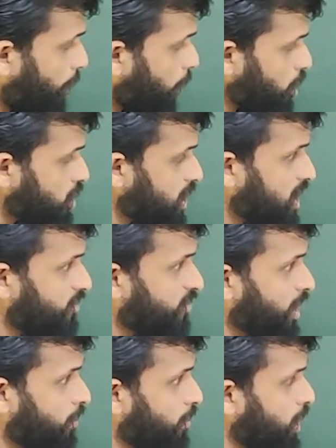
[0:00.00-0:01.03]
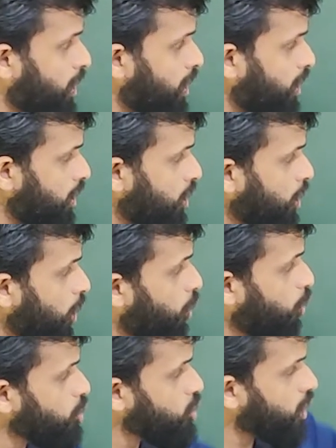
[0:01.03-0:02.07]
A positive number
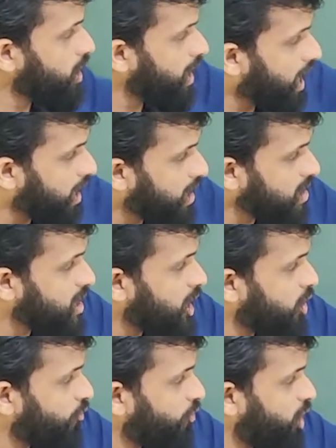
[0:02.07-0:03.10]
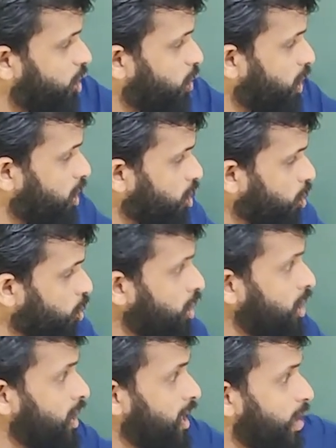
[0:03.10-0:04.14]
goes on the other side of equal
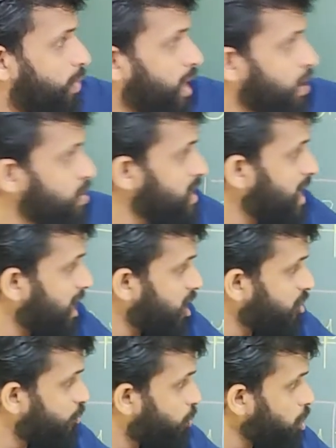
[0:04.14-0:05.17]
to, it becomes negative.